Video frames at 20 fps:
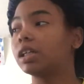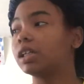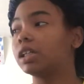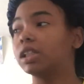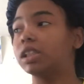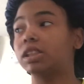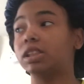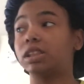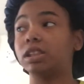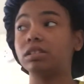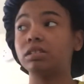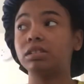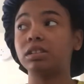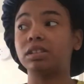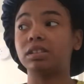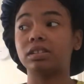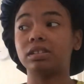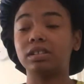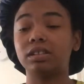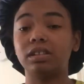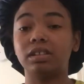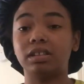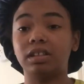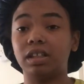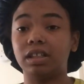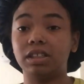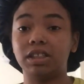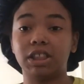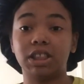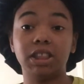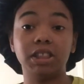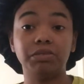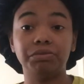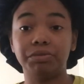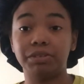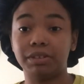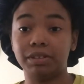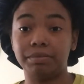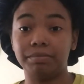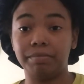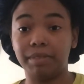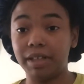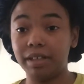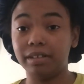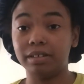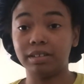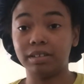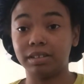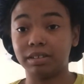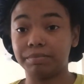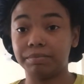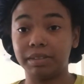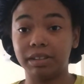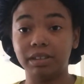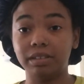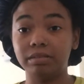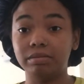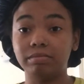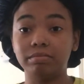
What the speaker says: and she was just looking like she was embarrassed, but